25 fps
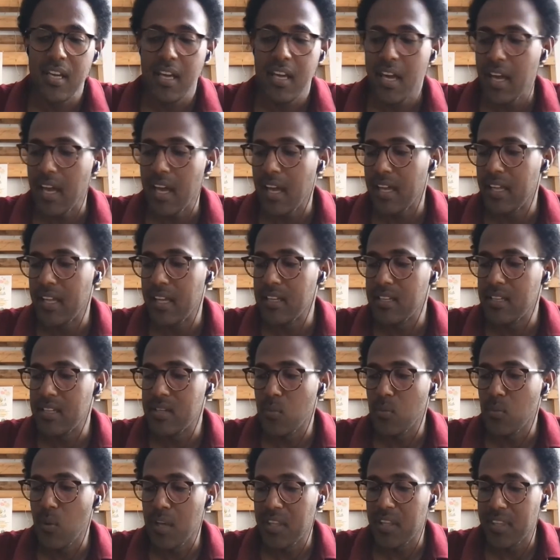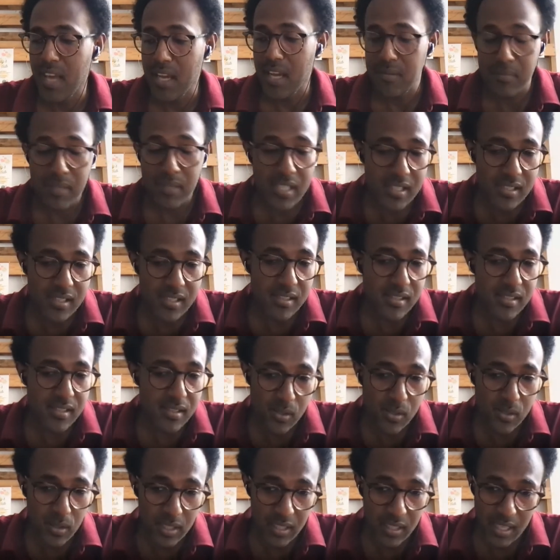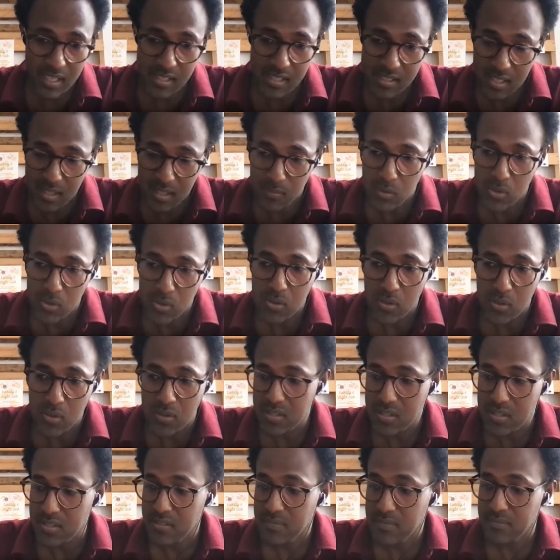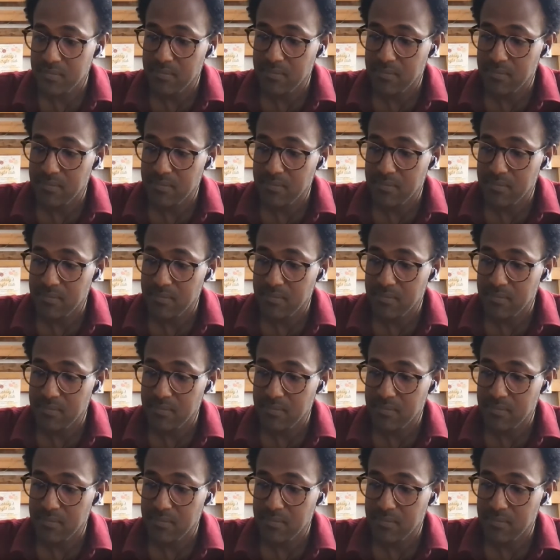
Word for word: And what that means, you can ask him also, as,